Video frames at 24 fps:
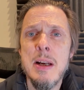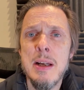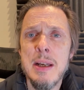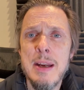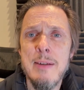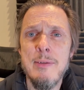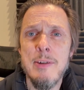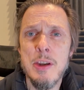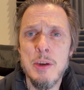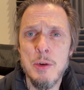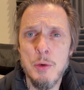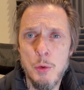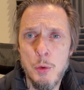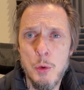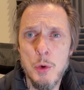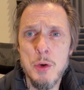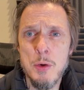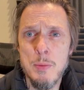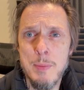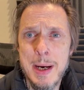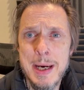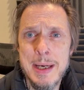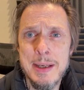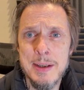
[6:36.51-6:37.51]
give us
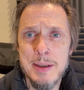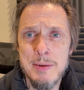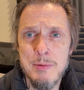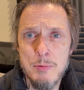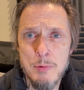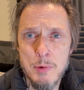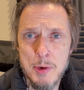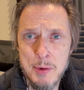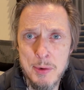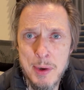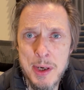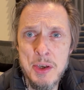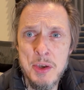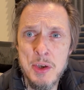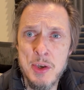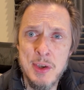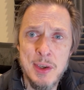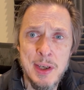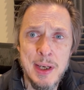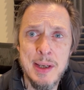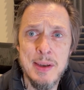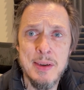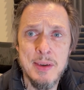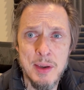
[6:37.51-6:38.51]
automated regression
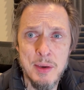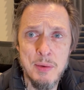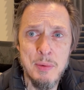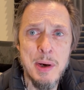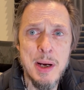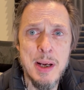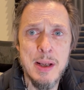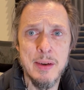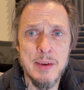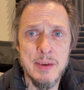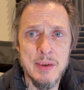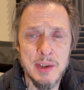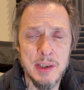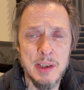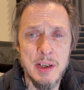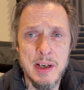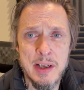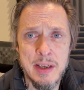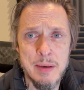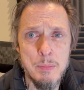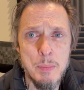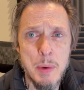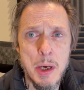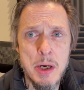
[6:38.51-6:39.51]
tests as well as a
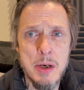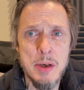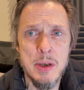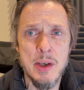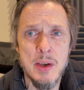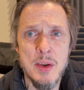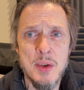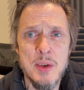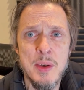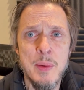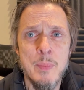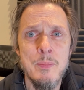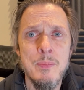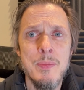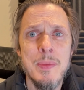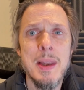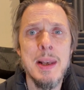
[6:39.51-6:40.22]
kind of bonus.